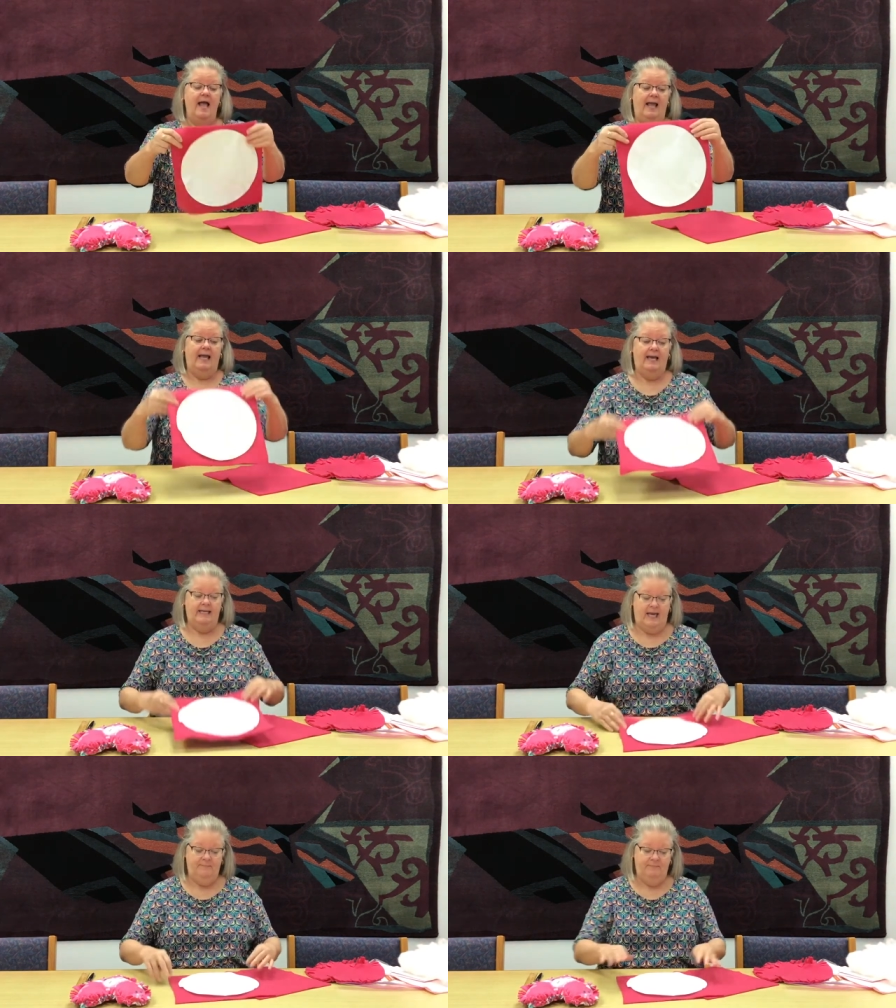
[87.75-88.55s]

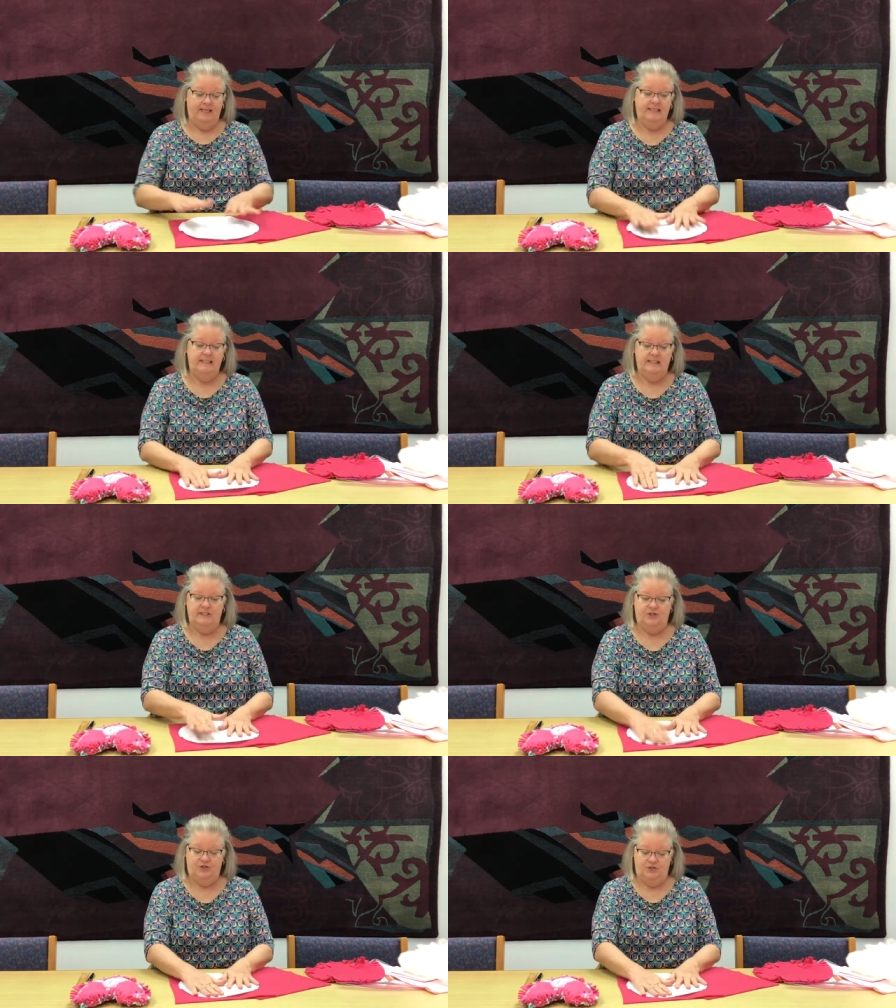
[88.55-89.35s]
and I pinned
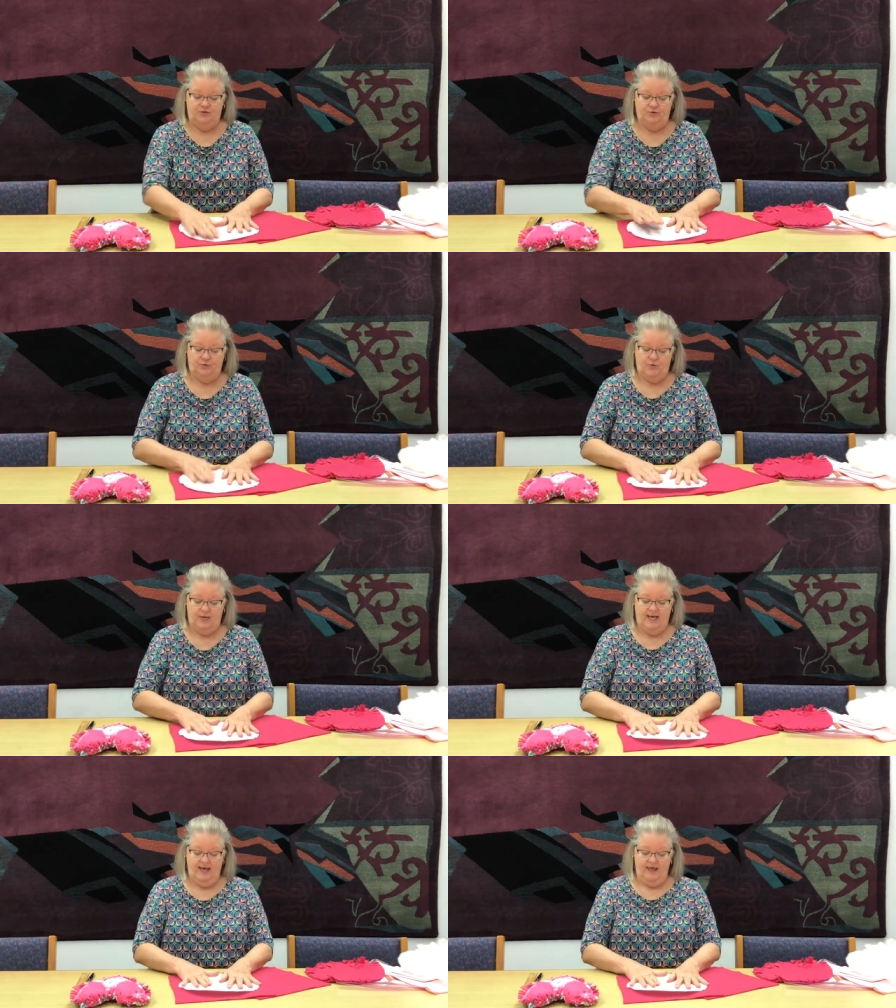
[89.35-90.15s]
it to
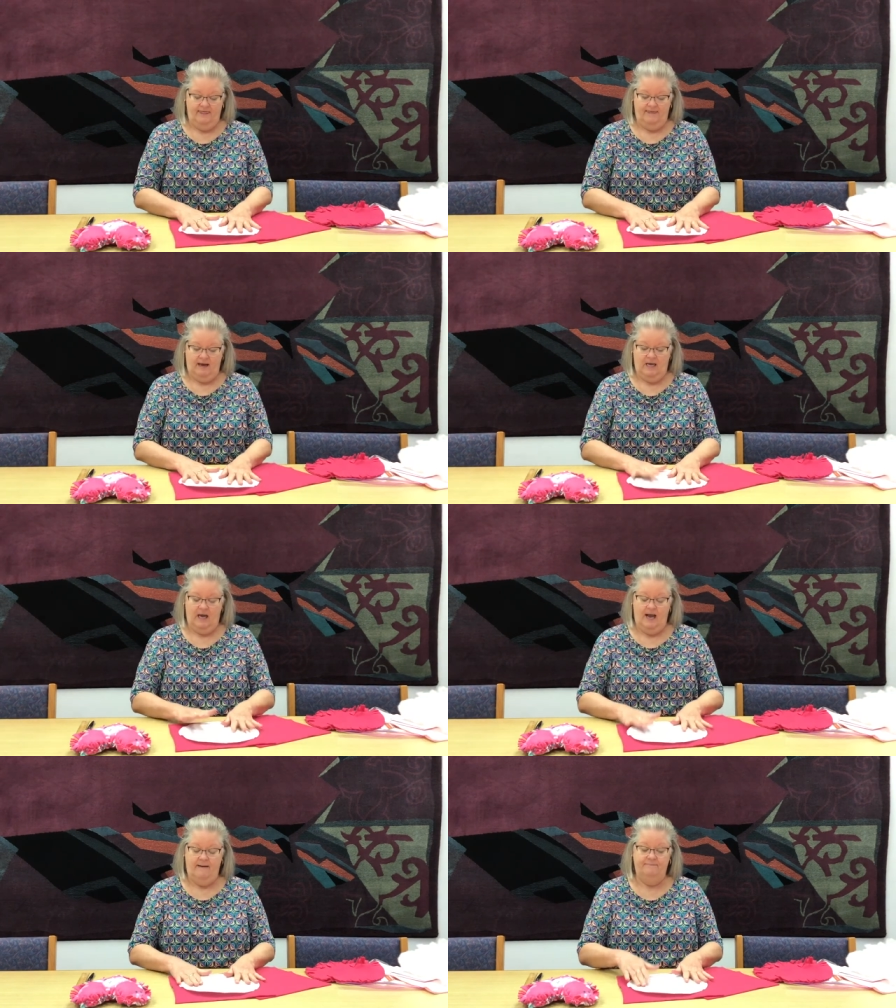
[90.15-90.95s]
the
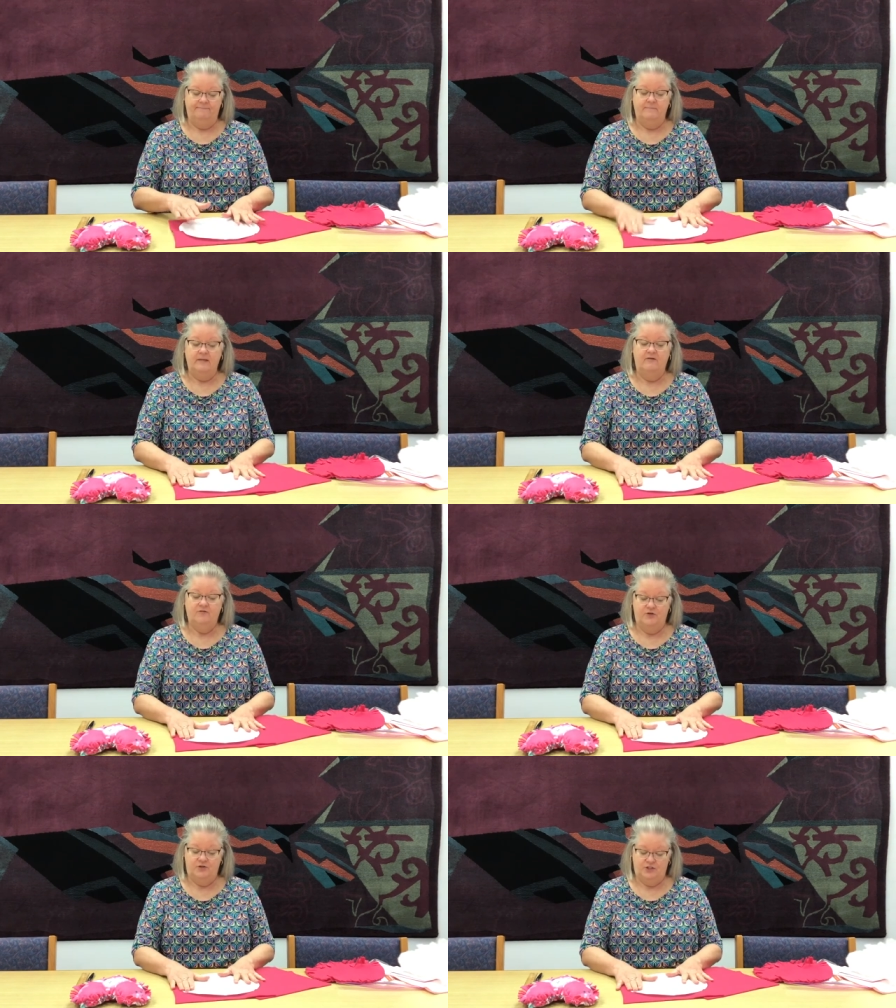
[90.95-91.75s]
um,
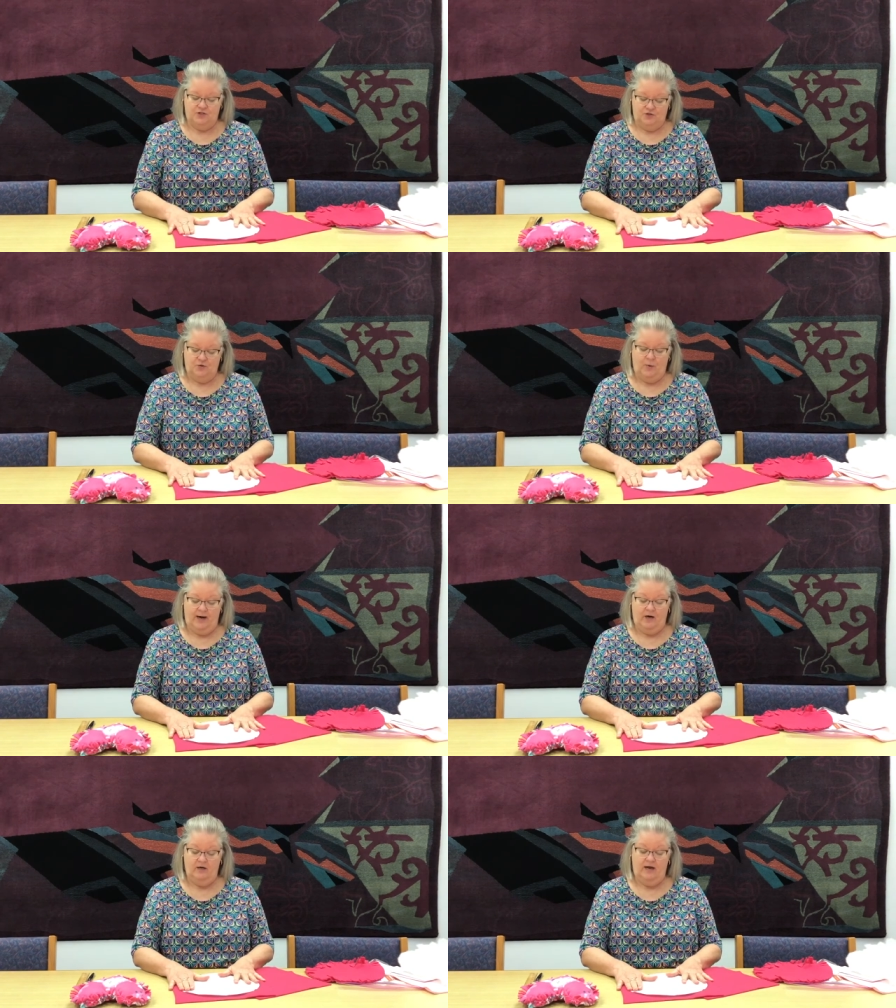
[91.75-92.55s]
first
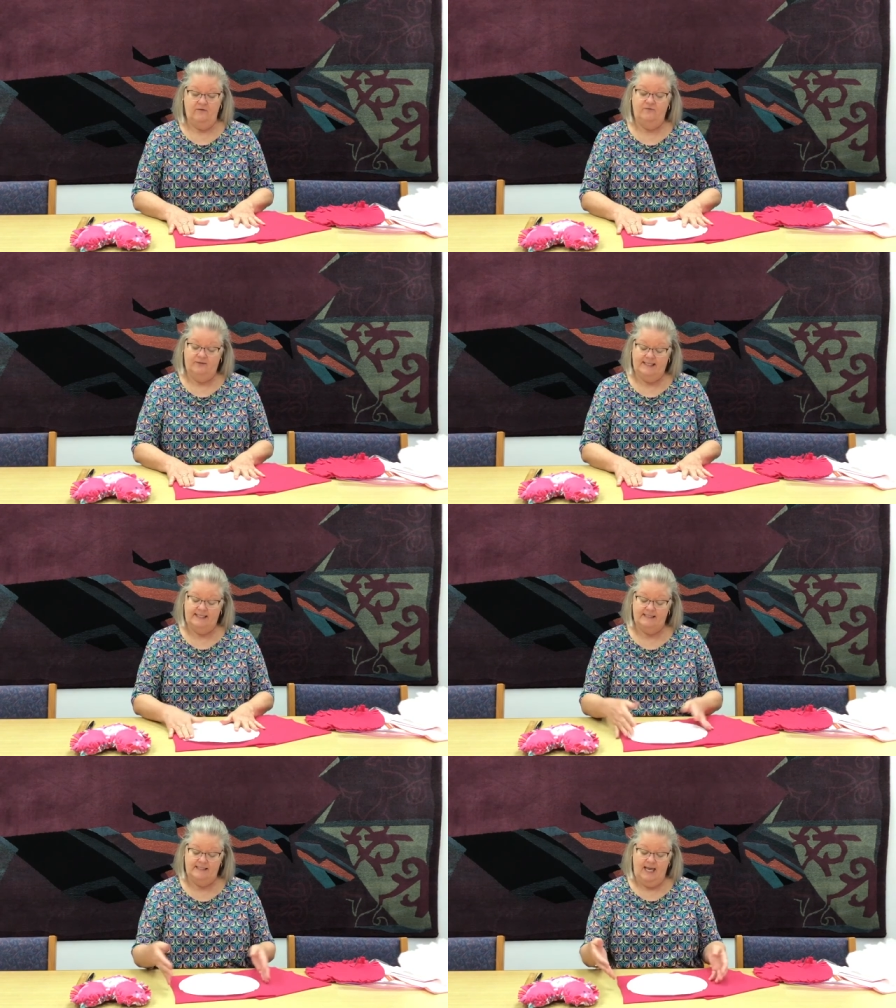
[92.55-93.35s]
square of
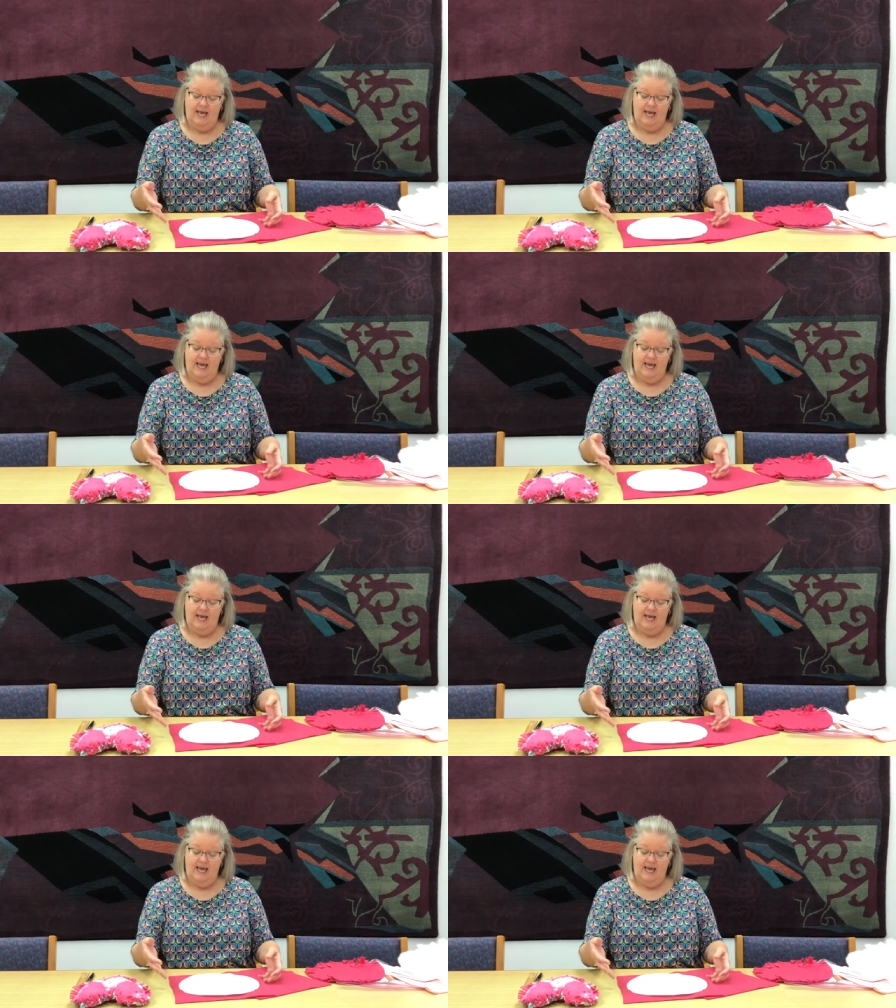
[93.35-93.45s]
fleece.